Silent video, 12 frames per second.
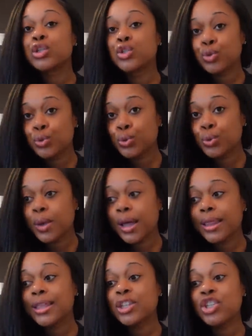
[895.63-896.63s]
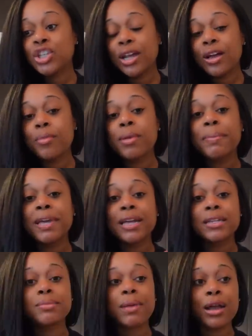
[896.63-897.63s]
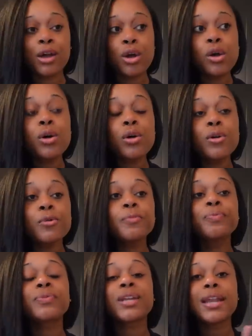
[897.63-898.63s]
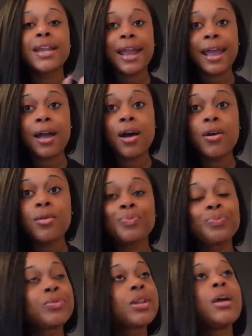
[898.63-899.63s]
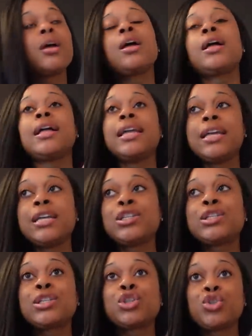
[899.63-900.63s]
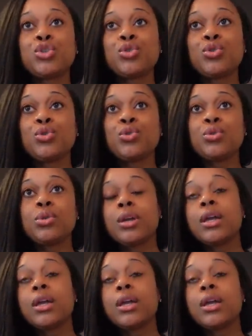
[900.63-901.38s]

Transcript: to the gym because my goal now is to